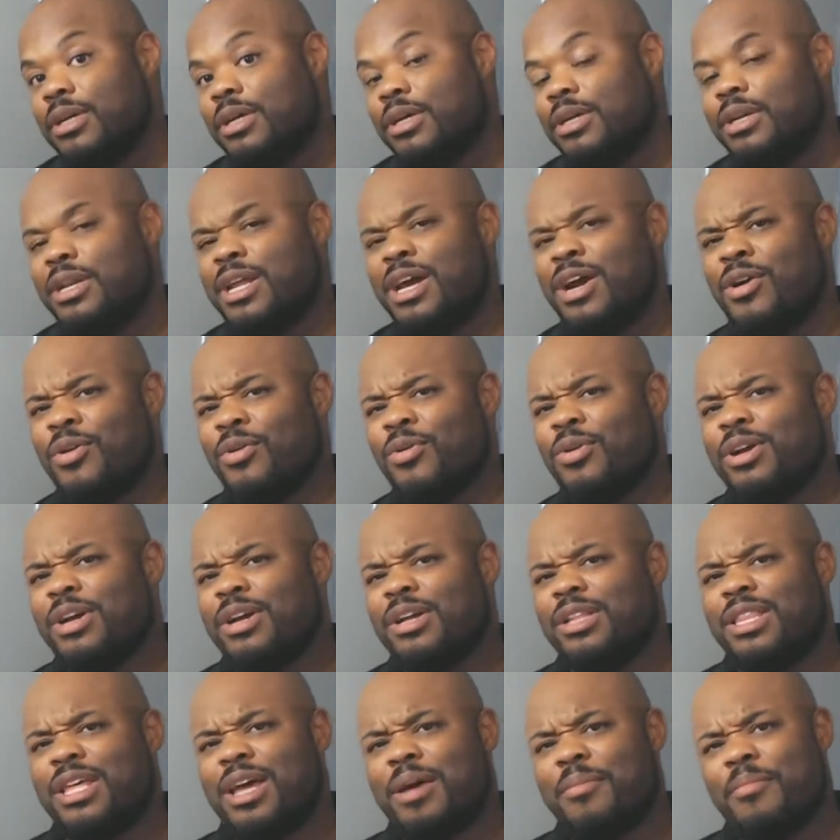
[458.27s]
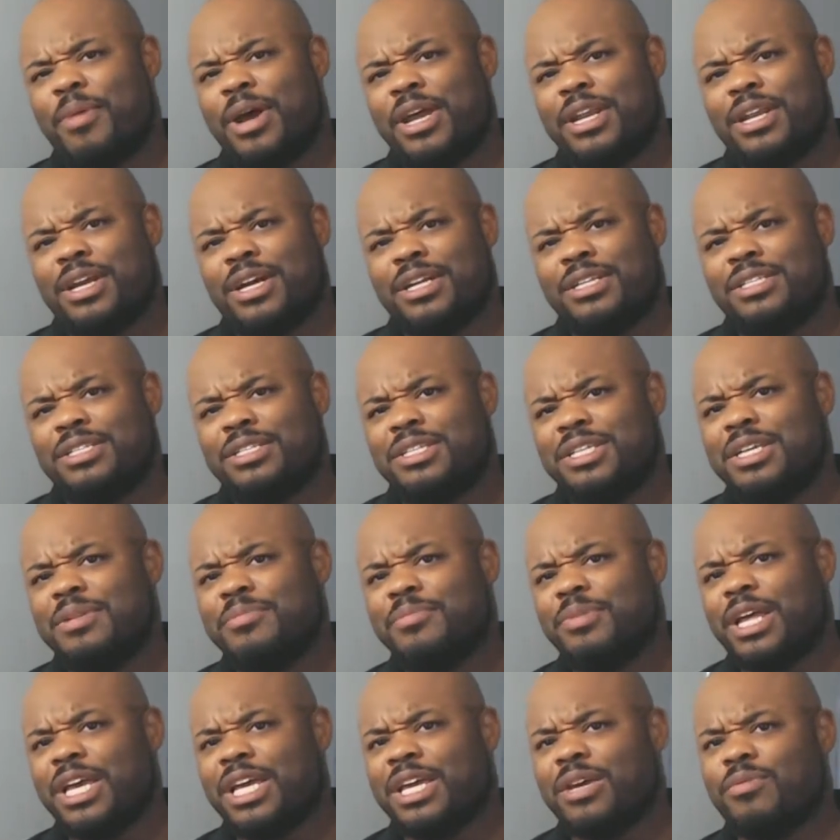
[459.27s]
Now, that might not
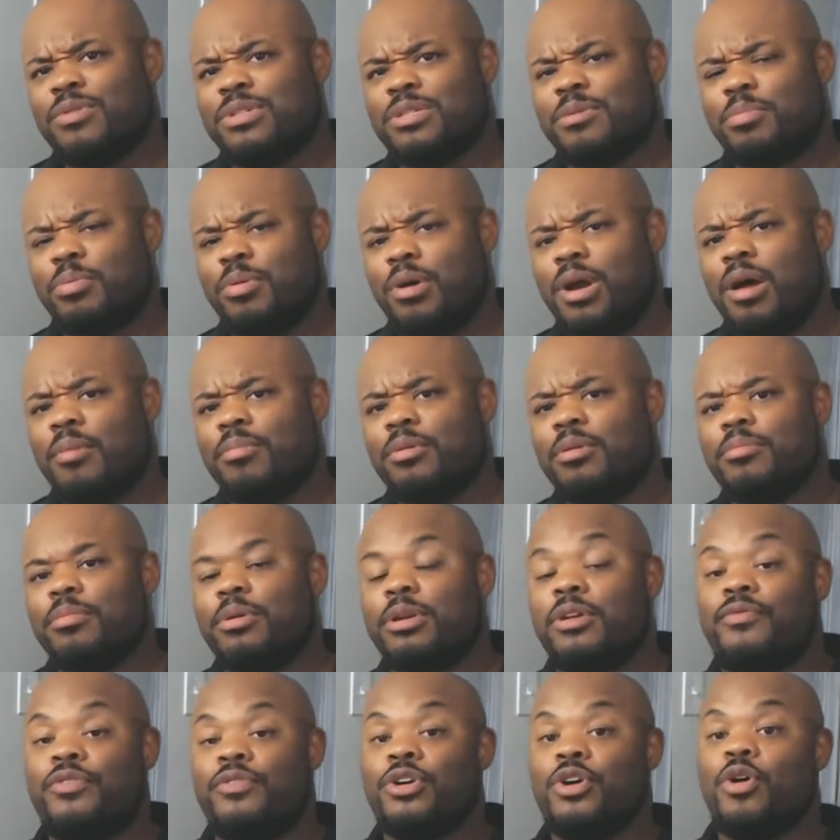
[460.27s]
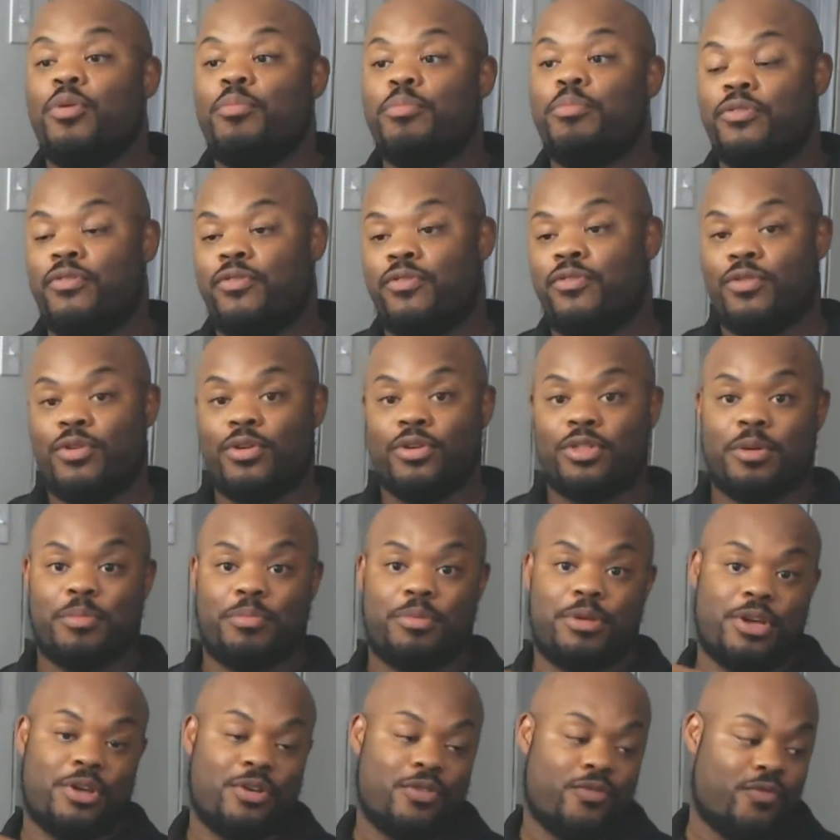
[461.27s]
seem like it was a problem, but if you go before the
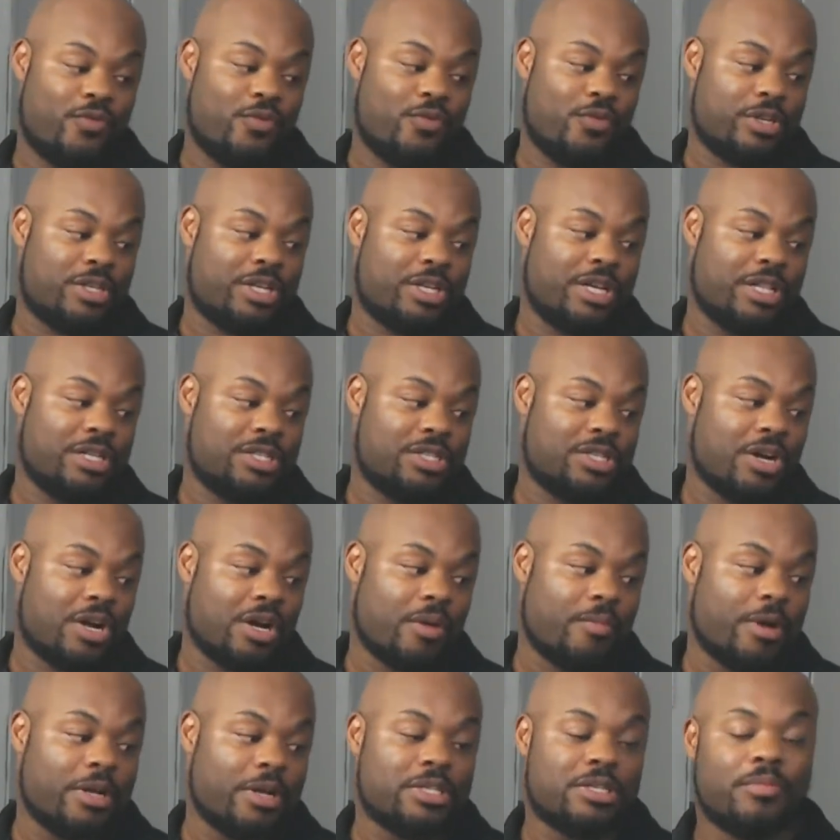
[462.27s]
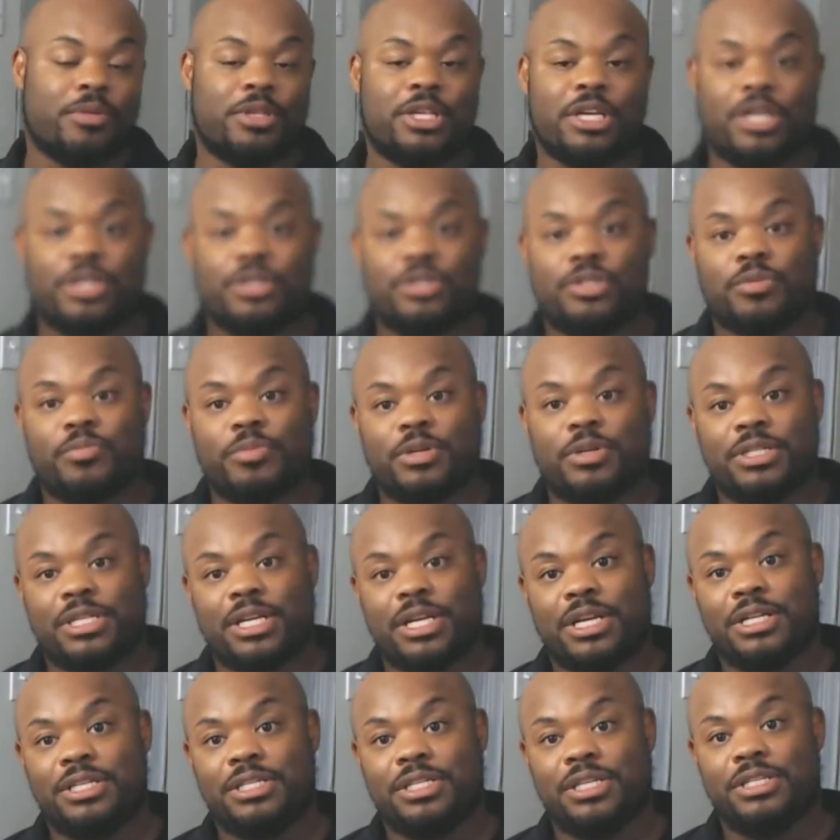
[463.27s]
pianoforte, let's talk about some of the instruments
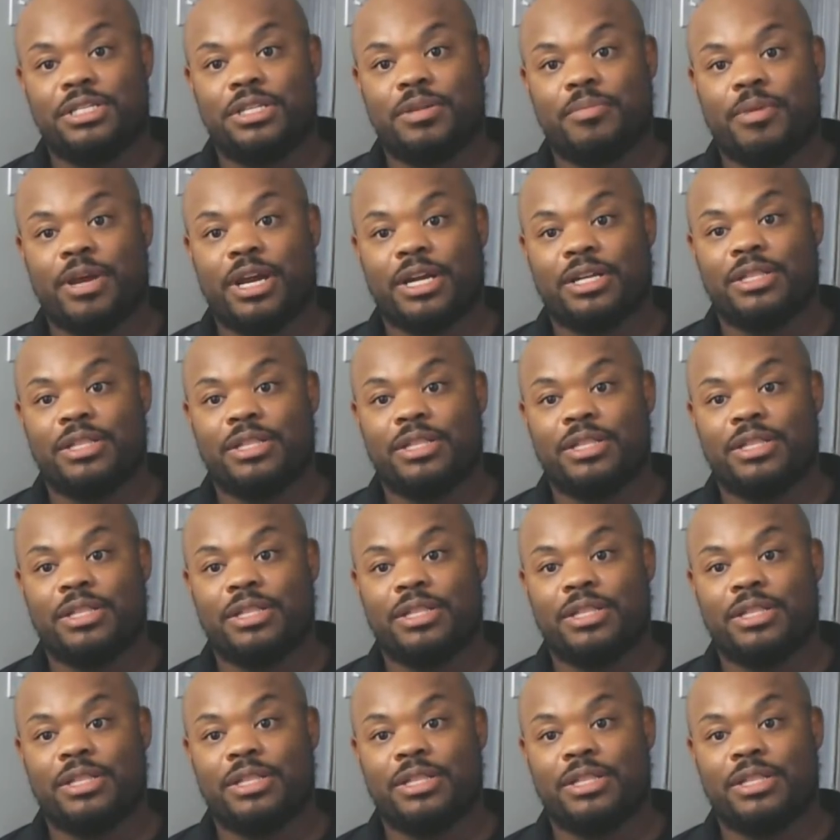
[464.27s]
that existed back